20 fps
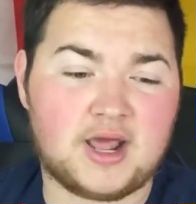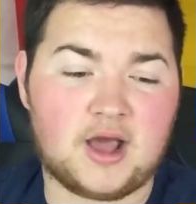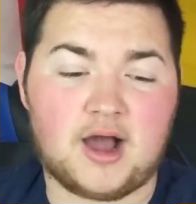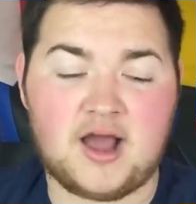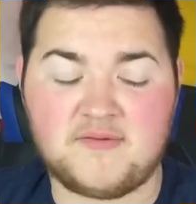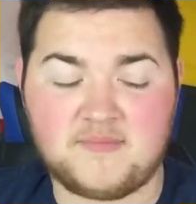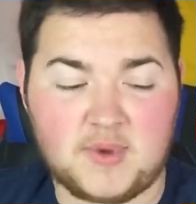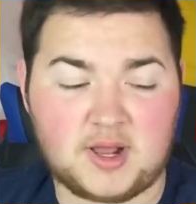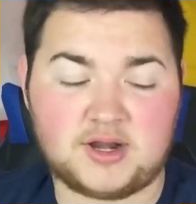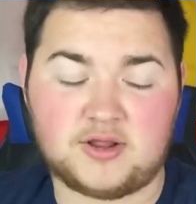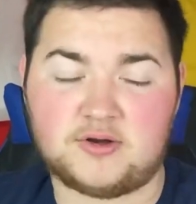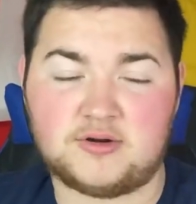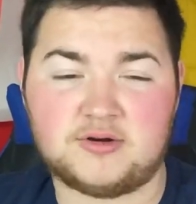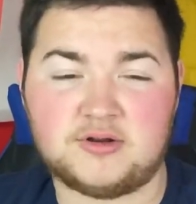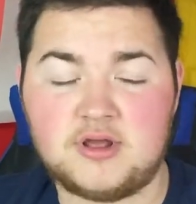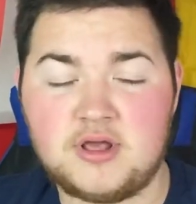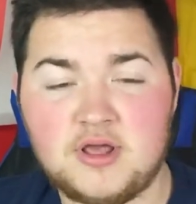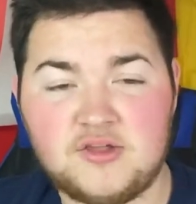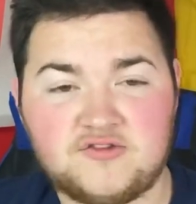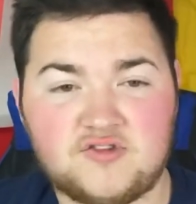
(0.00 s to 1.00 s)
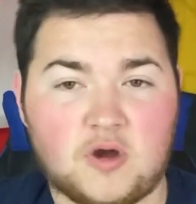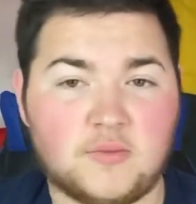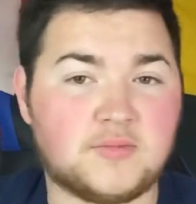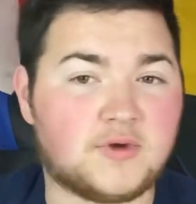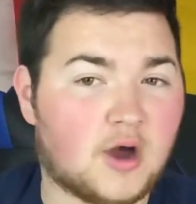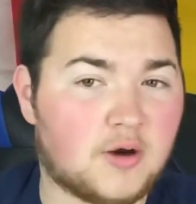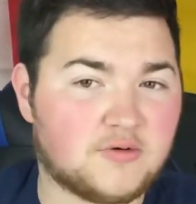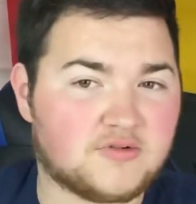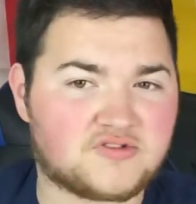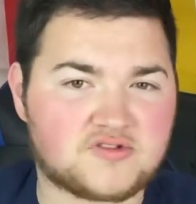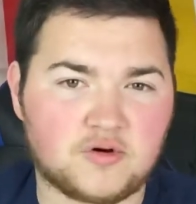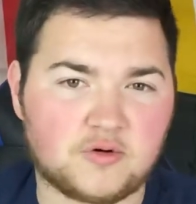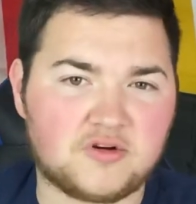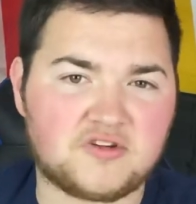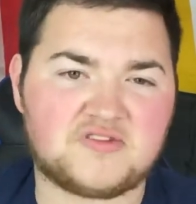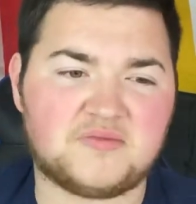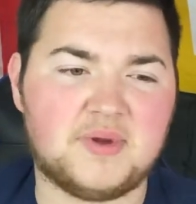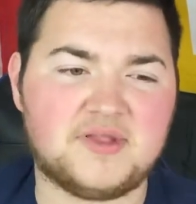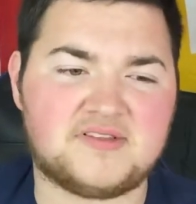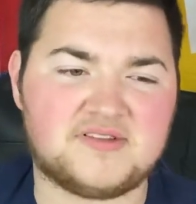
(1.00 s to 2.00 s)
I have money on top goal scorers
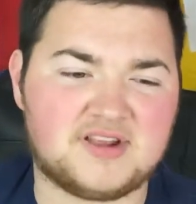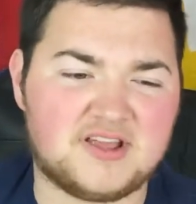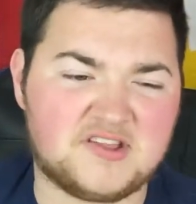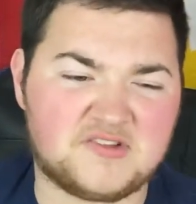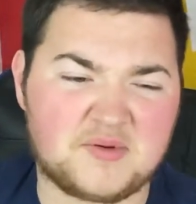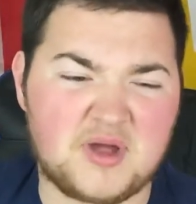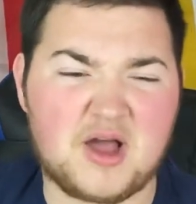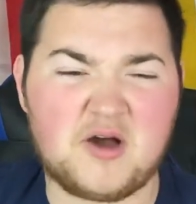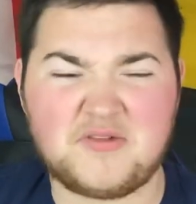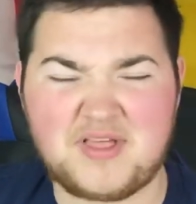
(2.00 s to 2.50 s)
from Italy as well.